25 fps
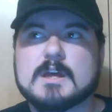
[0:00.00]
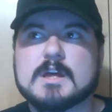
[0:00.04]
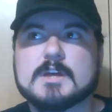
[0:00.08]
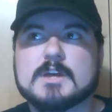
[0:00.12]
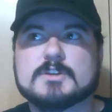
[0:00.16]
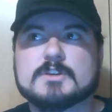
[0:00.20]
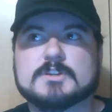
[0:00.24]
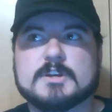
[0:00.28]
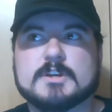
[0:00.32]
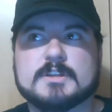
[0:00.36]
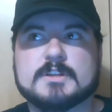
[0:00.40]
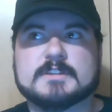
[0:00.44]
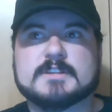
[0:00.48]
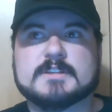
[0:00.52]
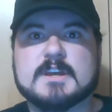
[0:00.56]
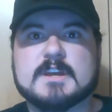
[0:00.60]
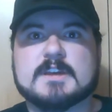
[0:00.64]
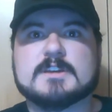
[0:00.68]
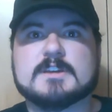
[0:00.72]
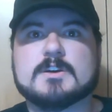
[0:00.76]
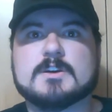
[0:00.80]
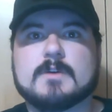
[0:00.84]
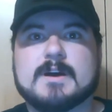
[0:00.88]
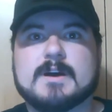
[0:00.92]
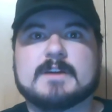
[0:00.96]
so that they
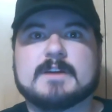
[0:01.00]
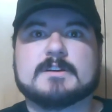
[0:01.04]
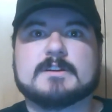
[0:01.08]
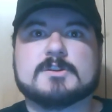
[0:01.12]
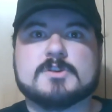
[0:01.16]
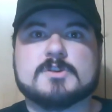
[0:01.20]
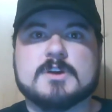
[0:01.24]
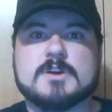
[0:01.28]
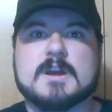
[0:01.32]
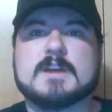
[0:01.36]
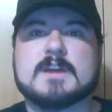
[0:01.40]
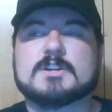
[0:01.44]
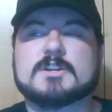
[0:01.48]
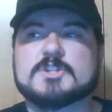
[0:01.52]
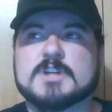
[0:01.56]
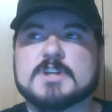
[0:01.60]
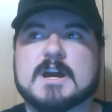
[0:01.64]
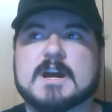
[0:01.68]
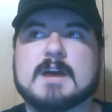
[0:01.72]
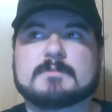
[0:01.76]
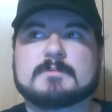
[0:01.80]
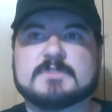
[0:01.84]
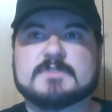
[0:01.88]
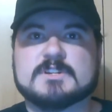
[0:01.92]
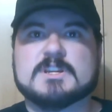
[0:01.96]
can go out and create
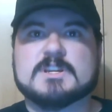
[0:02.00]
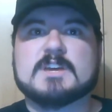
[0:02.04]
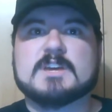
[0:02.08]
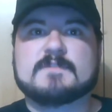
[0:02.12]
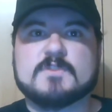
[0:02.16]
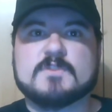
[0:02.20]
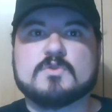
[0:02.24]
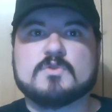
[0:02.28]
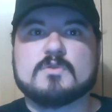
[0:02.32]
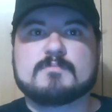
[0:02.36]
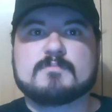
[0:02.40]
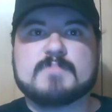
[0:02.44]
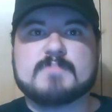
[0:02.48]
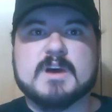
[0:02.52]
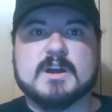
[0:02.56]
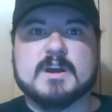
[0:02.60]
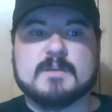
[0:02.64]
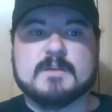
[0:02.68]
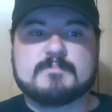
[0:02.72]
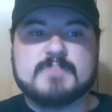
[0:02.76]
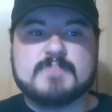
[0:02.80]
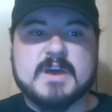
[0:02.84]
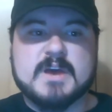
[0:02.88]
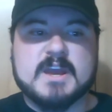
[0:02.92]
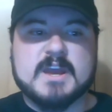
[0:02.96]
jobs and give you a
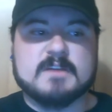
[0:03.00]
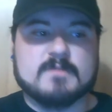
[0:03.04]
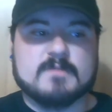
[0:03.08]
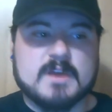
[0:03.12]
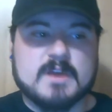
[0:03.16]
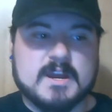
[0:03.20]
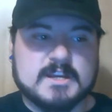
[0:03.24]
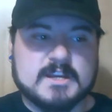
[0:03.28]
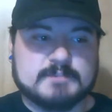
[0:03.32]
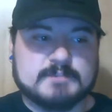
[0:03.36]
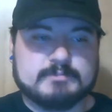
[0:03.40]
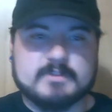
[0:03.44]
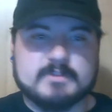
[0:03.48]
better pay raise,